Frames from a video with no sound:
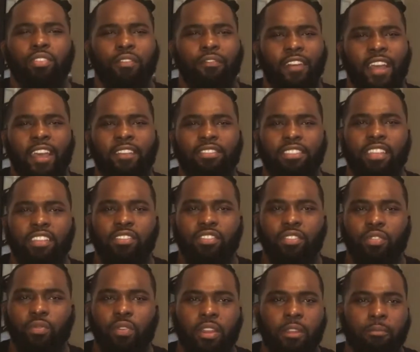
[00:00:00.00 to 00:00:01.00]
or 5 sets
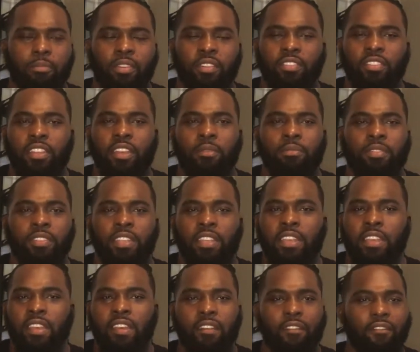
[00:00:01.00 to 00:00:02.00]
of 20 push-ups,
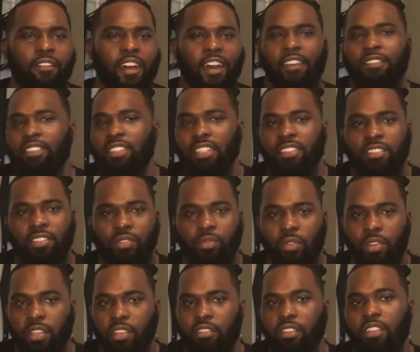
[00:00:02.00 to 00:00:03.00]
5 sets of
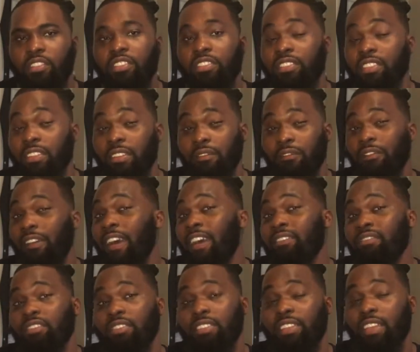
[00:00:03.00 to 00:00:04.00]
20 crunches, and then
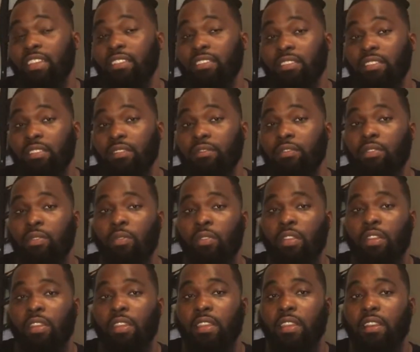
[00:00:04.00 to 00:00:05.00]
5 sets of
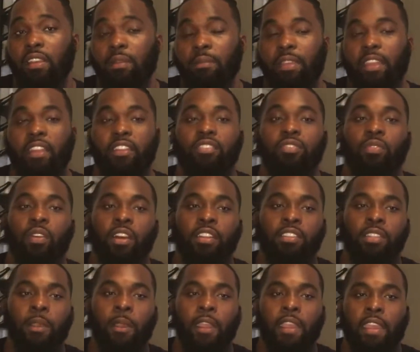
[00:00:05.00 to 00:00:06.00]
20 air squats.